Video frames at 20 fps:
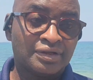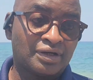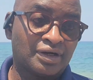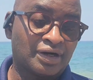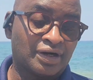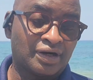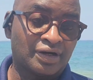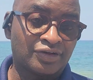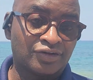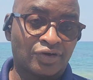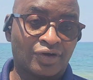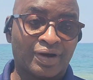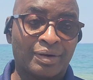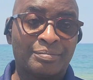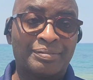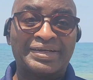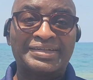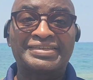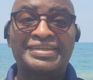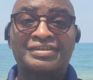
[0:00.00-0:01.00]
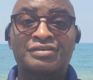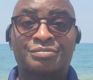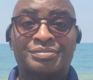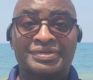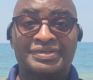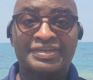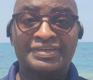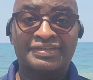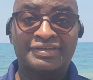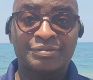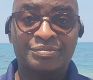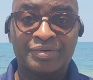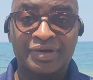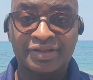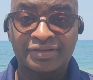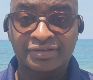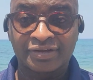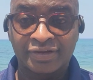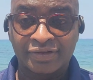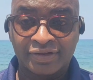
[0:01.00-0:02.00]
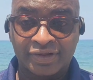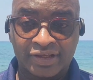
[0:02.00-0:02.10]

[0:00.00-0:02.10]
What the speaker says: your ability to participate